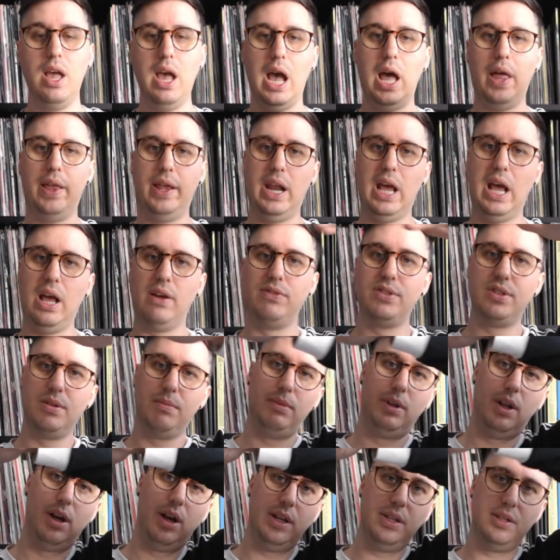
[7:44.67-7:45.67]
and I have
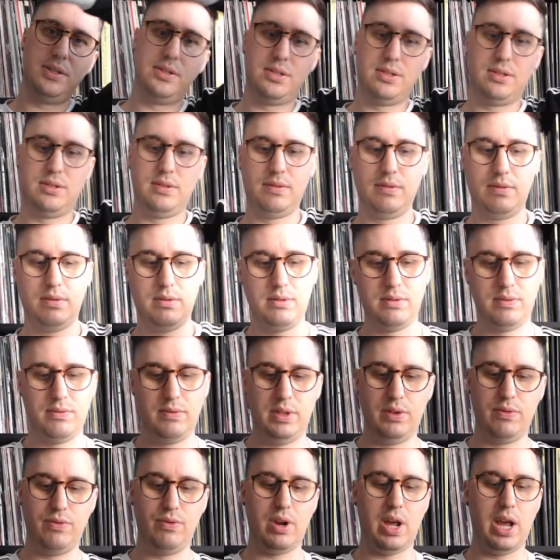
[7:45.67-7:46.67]
some lights,
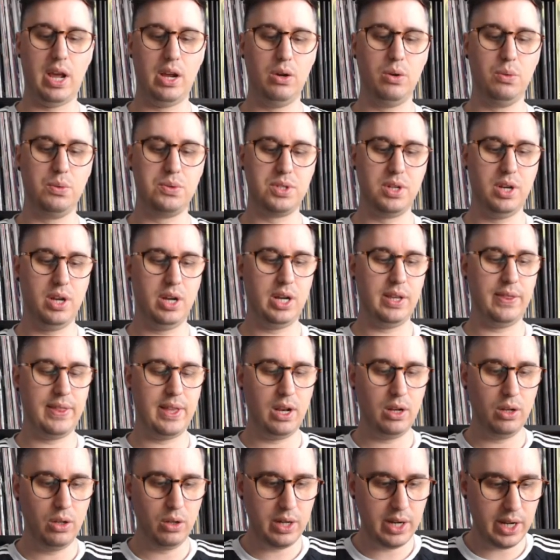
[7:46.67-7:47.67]
different angles, and I can
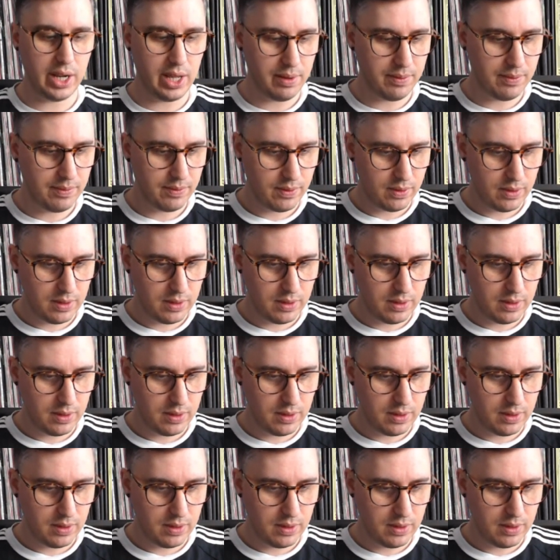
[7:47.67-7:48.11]
then look at it,